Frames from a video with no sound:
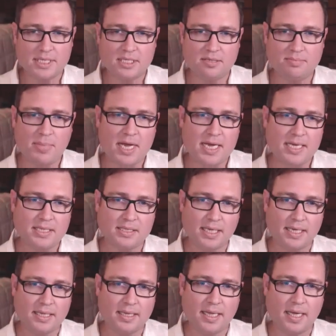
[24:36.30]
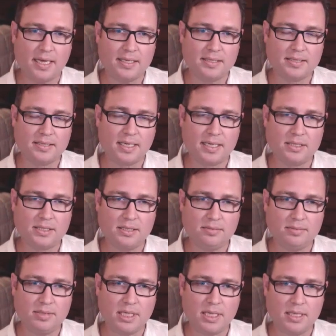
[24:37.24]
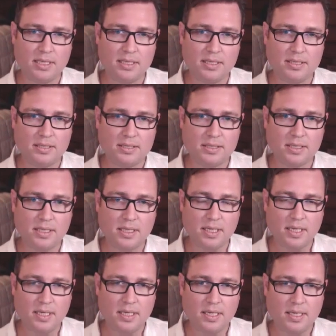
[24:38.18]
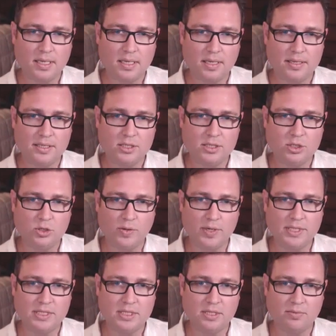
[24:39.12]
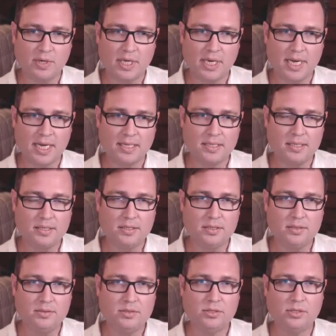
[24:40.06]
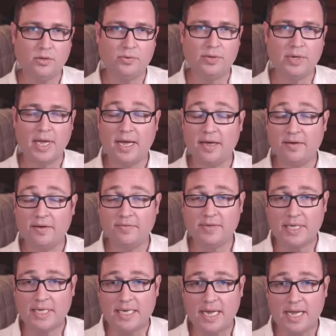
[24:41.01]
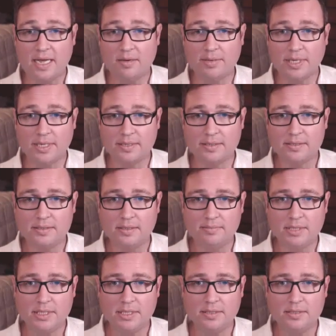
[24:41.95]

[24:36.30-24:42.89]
the reason it spikes like that is actually because these joints that we're connected to don't have any damping.